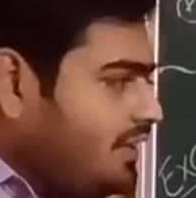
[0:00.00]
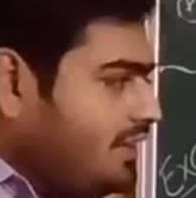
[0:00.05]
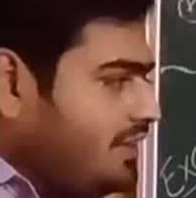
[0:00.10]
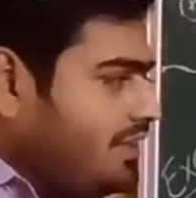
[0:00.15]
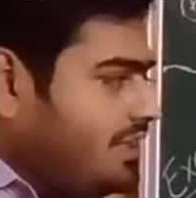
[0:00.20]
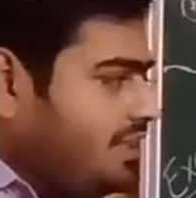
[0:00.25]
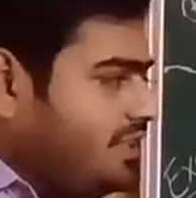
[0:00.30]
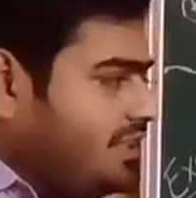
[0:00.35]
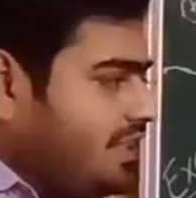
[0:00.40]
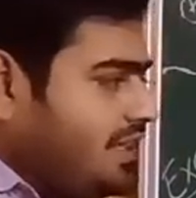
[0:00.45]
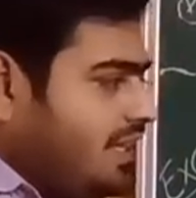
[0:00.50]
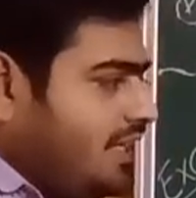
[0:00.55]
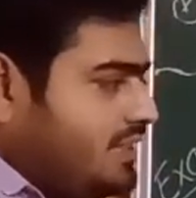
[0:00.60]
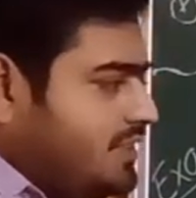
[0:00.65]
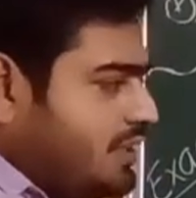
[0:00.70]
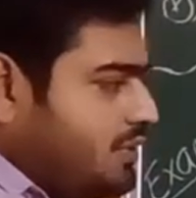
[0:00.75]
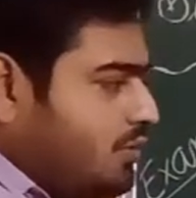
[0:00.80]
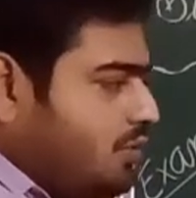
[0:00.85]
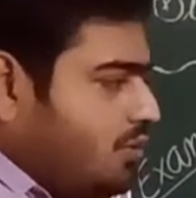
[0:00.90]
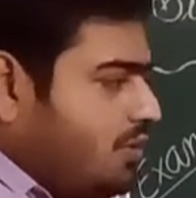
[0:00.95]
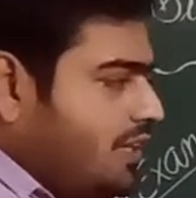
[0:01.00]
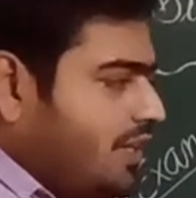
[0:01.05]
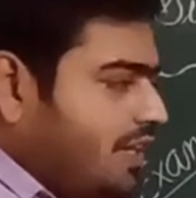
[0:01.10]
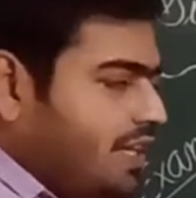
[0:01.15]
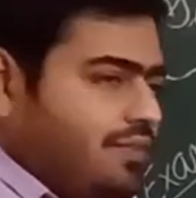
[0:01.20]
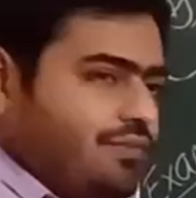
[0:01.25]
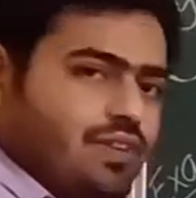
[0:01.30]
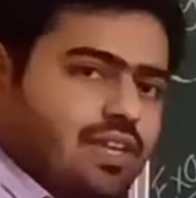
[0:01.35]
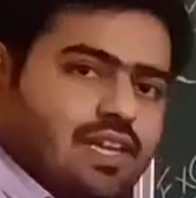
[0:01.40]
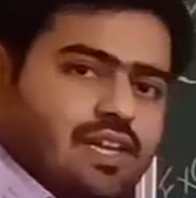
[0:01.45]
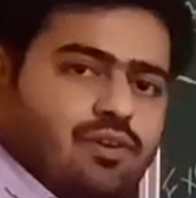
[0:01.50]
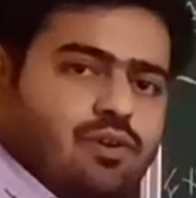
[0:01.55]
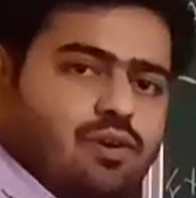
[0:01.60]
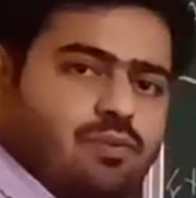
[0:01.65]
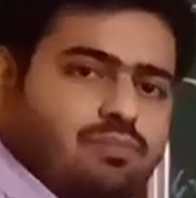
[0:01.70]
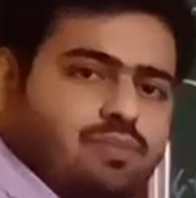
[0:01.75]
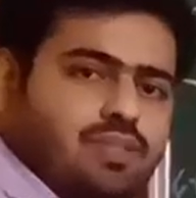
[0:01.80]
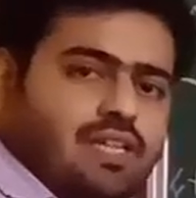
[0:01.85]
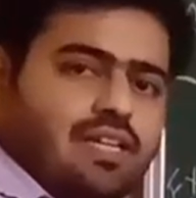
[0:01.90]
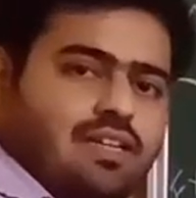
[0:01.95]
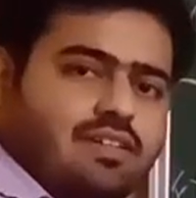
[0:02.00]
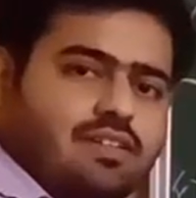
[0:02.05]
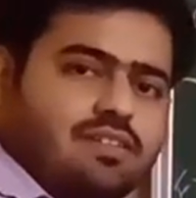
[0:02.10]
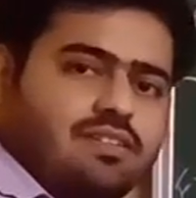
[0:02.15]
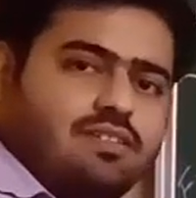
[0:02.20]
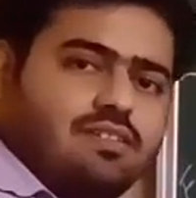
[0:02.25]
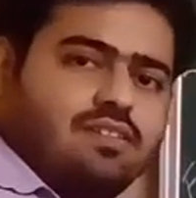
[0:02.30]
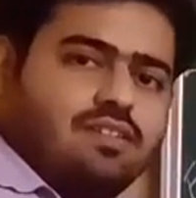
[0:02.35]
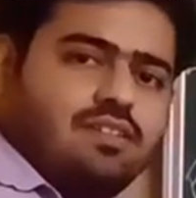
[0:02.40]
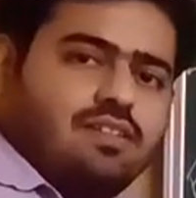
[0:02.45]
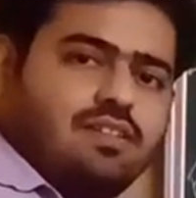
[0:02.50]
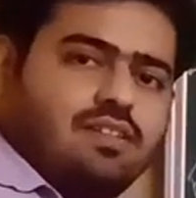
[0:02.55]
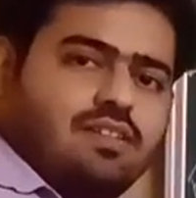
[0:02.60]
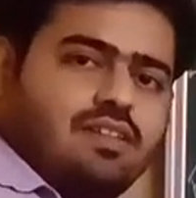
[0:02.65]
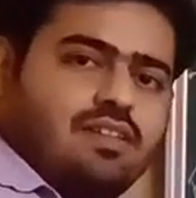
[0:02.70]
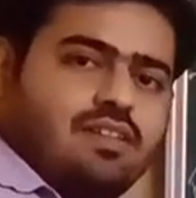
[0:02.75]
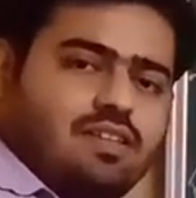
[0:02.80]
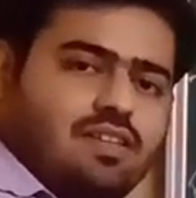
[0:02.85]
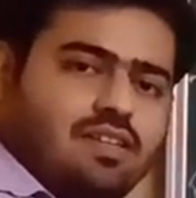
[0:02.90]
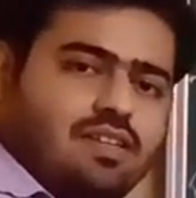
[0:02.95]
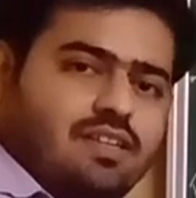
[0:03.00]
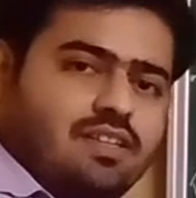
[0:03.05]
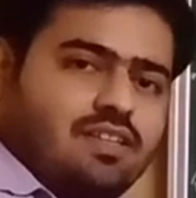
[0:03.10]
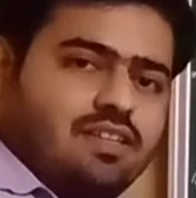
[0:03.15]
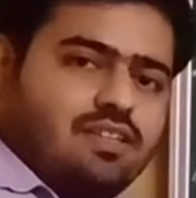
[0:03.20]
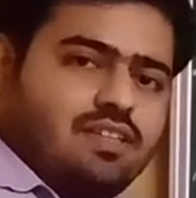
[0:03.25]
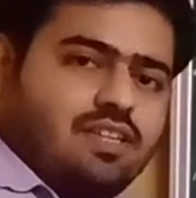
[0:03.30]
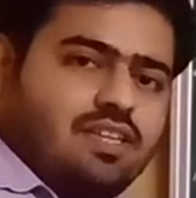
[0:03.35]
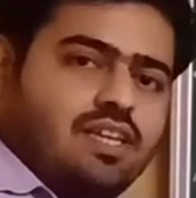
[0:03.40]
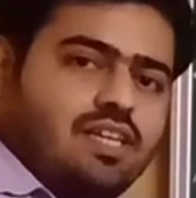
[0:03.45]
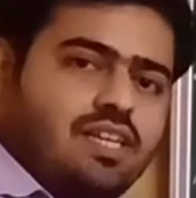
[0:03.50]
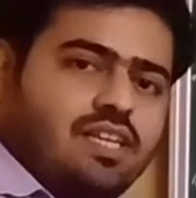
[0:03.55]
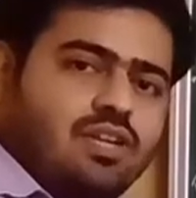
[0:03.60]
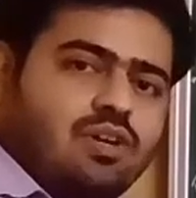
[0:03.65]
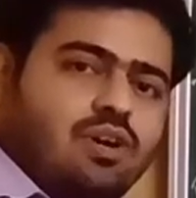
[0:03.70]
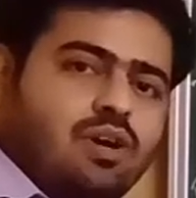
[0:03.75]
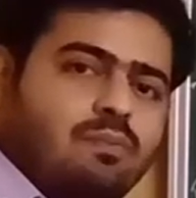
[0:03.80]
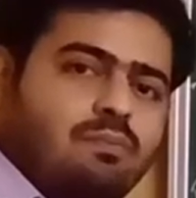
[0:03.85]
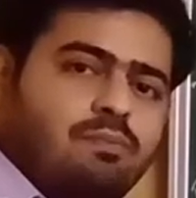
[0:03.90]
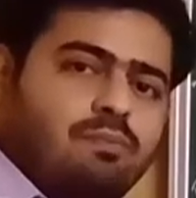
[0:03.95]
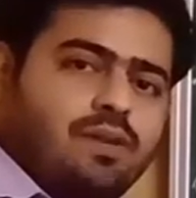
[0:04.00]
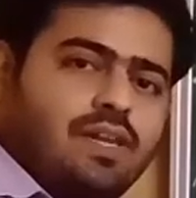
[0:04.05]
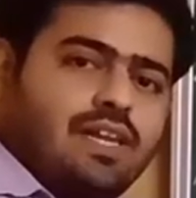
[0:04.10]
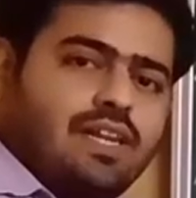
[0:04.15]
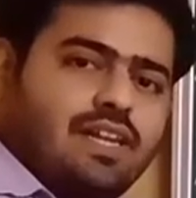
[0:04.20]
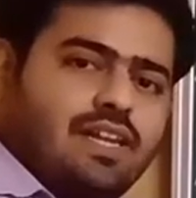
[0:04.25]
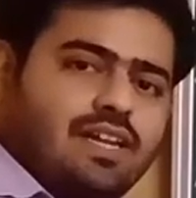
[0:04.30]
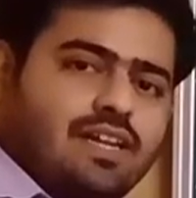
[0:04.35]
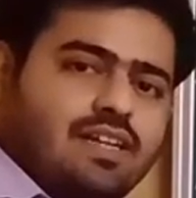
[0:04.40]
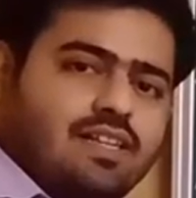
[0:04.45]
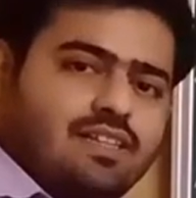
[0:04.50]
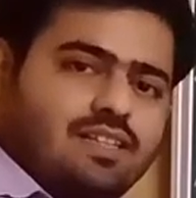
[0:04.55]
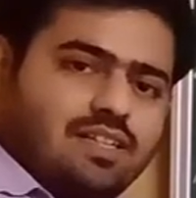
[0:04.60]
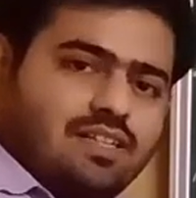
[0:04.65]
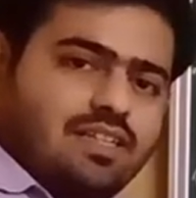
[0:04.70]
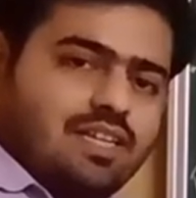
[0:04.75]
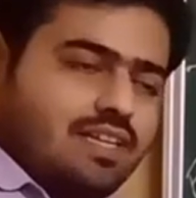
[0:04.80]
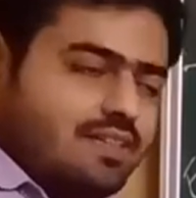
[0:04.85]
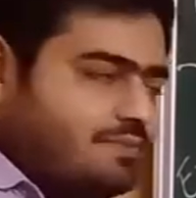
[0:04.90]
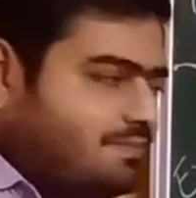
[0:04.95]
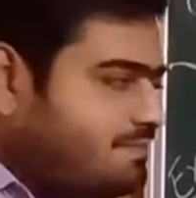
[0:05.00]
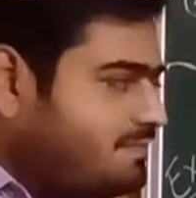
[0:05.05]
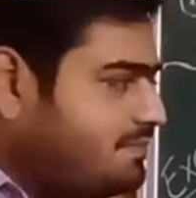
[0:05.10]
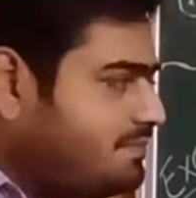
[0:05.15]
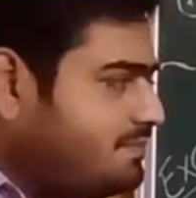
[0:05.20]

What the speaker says: This relation already we have obtained in the theory of plane angle theta.